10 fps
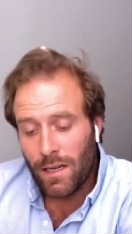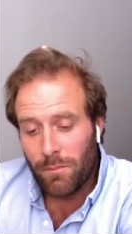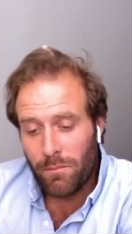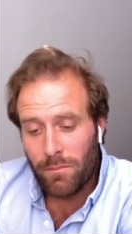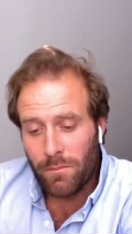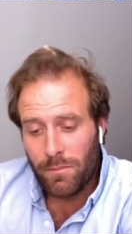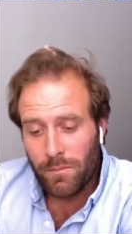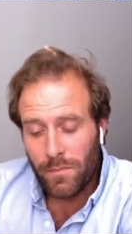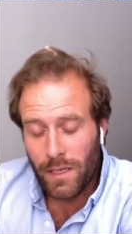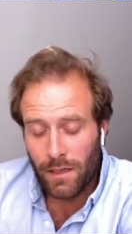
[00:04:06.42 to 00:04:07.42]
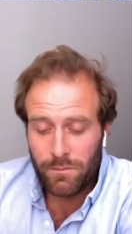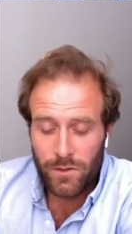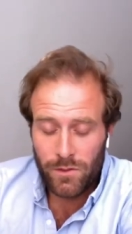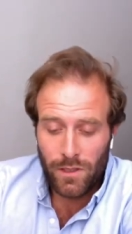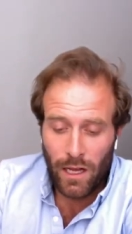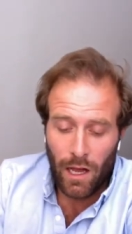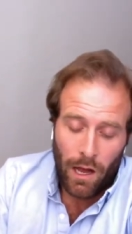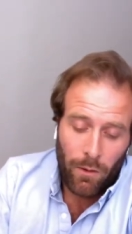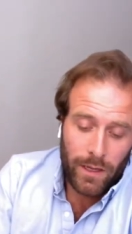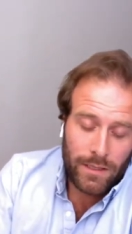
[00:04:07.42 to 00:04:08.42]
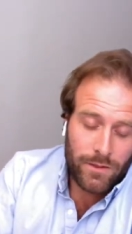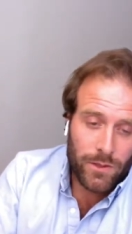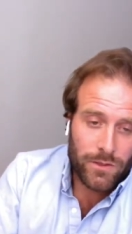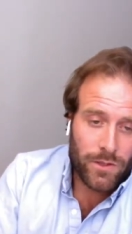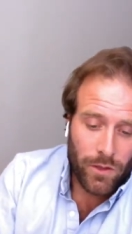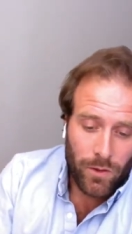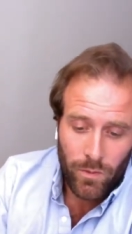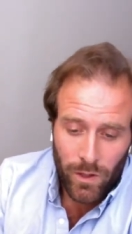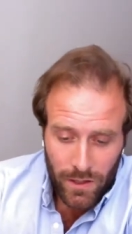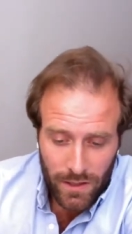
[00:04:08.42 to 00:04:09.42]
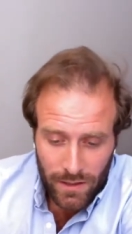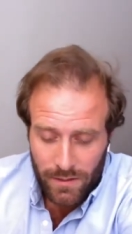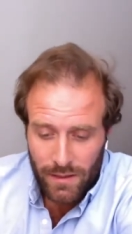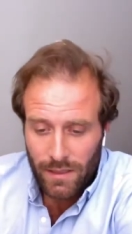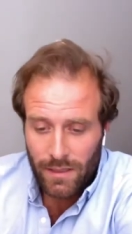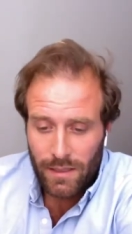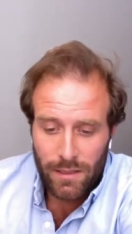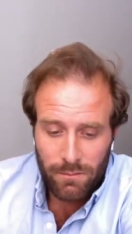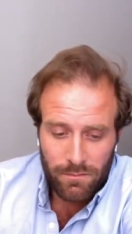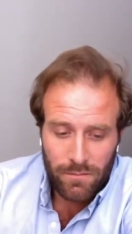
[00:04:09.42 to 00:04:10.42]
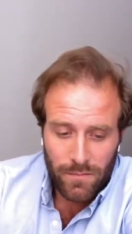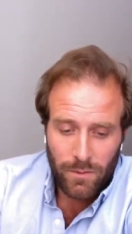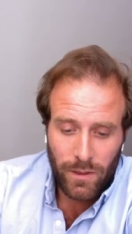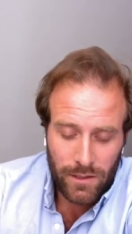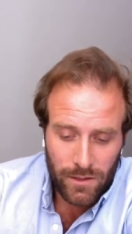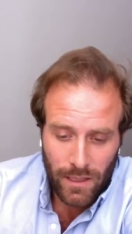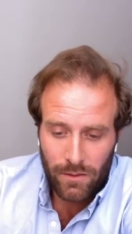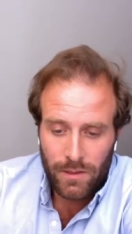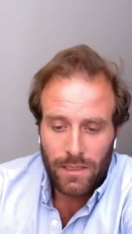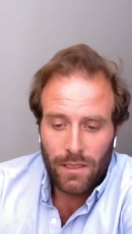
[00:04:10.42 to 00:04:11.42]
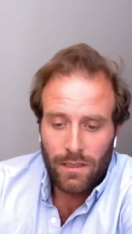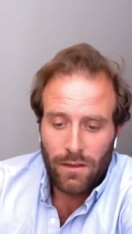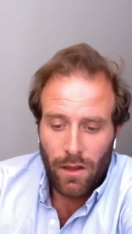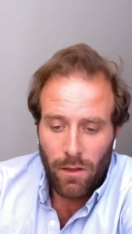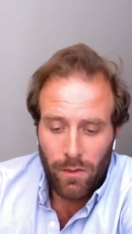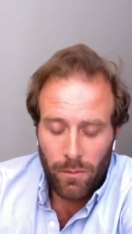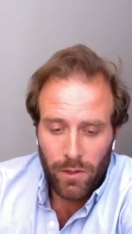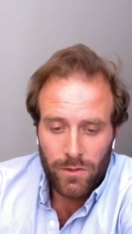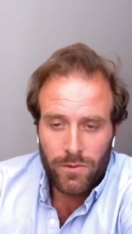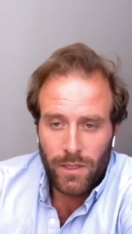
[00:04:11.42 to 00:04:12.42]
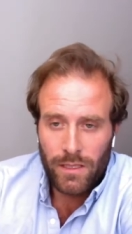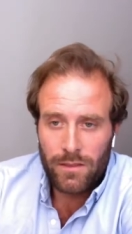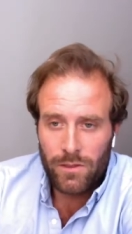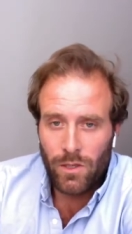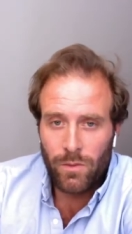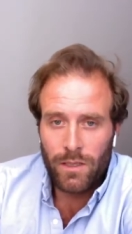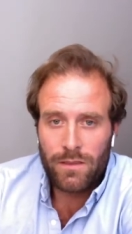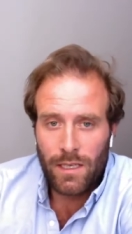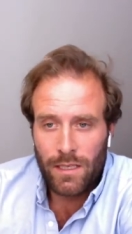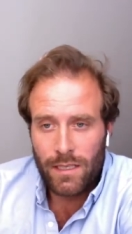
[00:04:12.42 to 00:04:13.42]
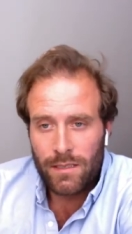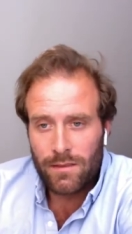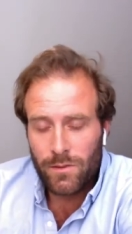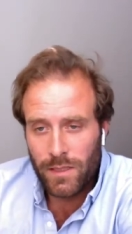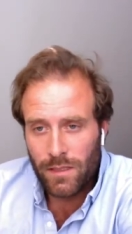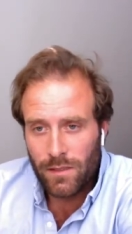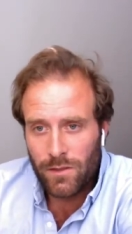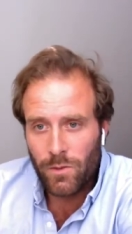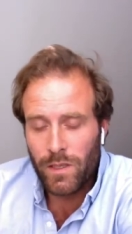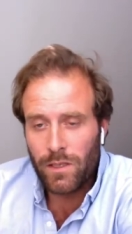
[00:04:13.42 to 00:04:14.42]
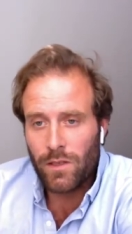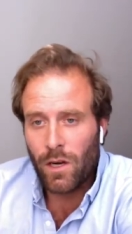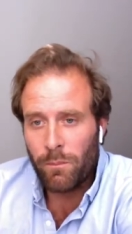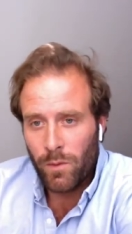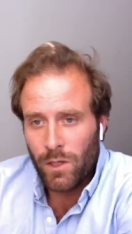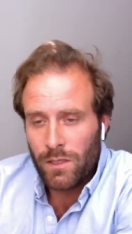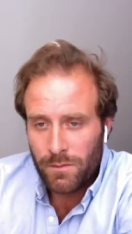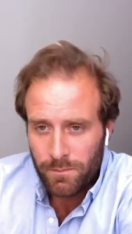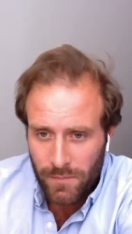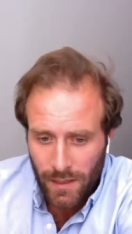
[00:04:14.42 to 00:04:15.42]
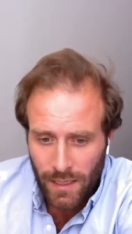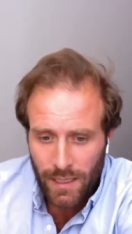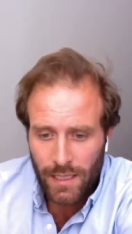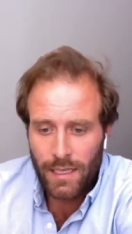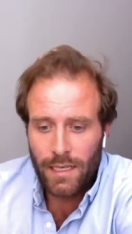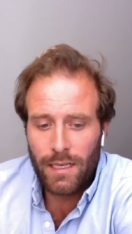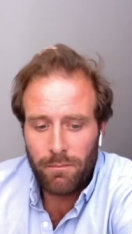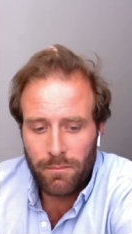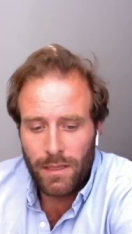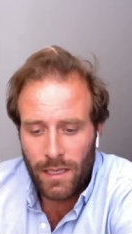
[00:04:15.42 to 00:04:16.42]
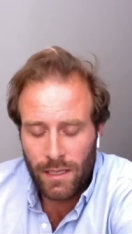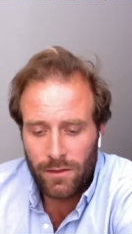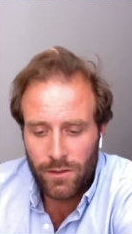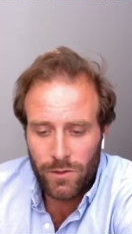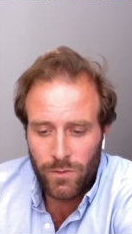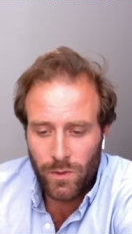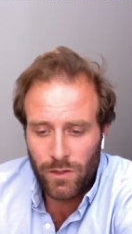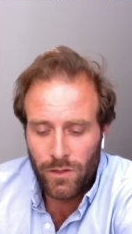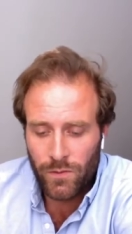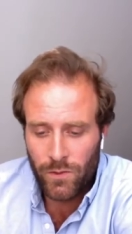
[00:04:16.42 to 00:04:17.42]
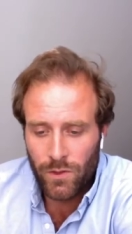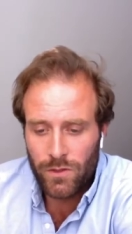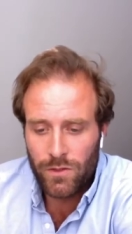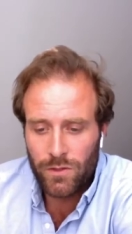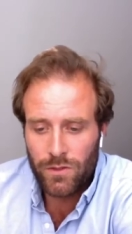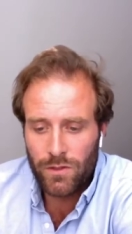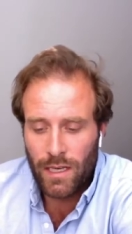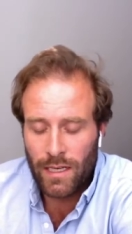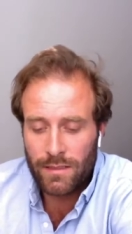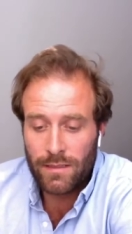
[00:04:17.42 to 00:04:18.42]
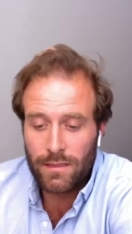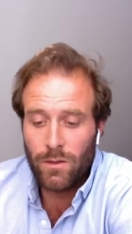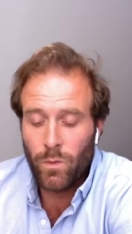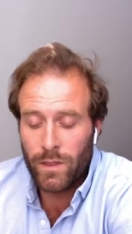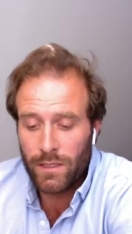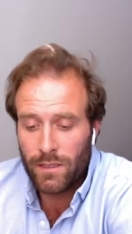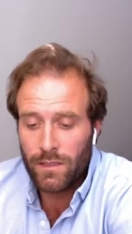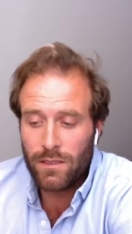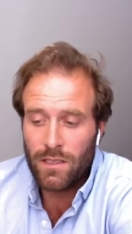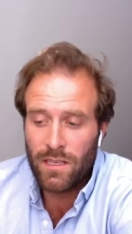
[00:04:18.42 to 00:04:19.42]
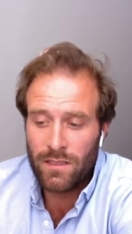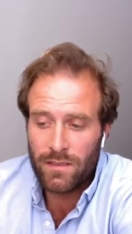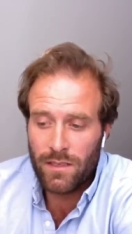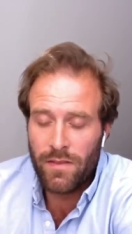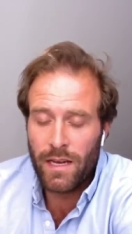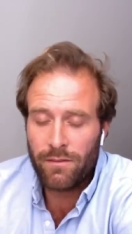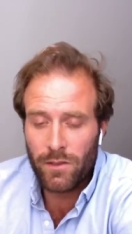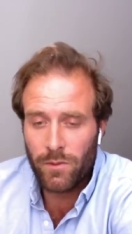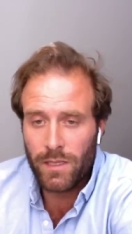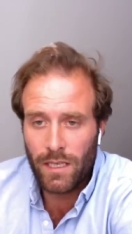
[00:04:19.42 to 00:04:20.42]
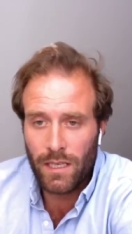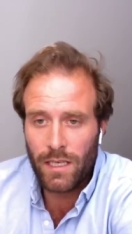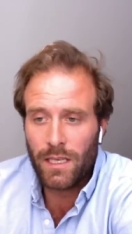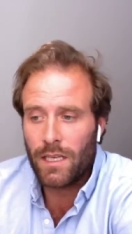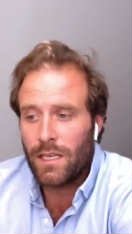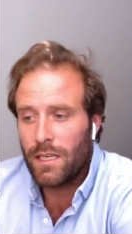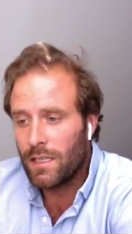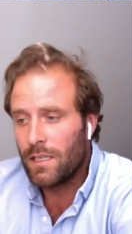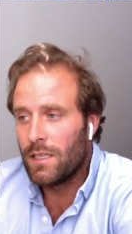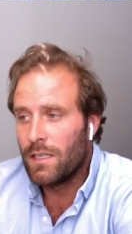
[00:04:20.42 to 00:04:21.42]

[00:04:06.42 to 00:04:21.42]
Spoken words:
To a race course on the water, regularly, the most races you always start against the wind, so wind upward. And you want, of course, wind is never really